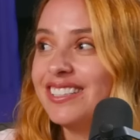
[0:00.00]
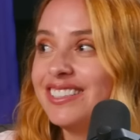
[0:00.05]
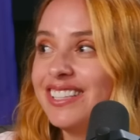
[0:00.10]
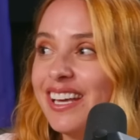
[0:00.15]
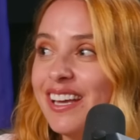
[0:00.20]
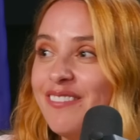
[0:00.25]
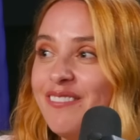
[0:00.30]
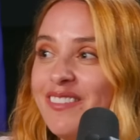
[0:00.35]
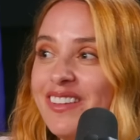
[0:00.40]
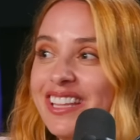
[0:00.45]

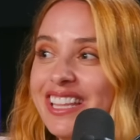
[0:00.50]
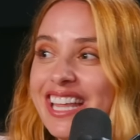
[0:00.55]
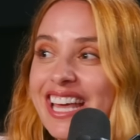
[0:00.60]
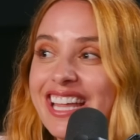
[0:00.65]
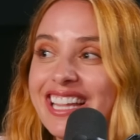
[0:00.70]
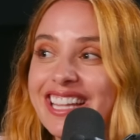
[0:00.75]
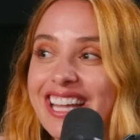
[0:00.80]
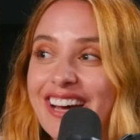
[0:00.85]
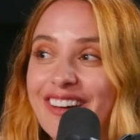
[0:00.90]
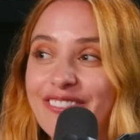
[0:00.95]
they
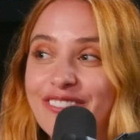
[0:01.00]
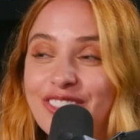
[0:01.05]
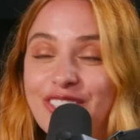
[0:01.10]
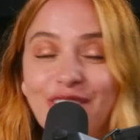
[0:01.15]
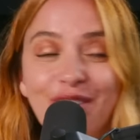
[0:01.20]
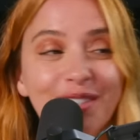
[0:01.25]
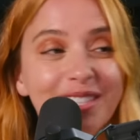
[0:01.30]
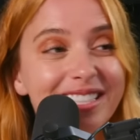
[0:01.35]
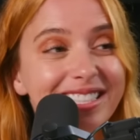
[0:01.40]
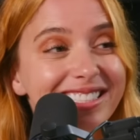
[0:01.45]
left
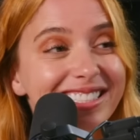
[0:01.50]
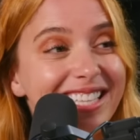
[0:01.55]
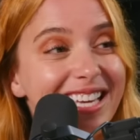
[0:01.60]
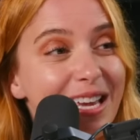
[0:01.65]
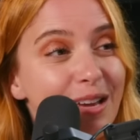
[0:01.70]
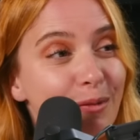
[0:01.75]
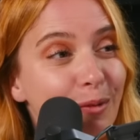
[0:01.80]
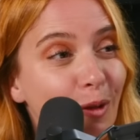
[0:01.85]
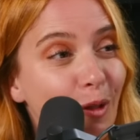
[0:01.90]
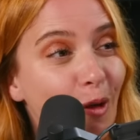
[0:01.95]
you at the table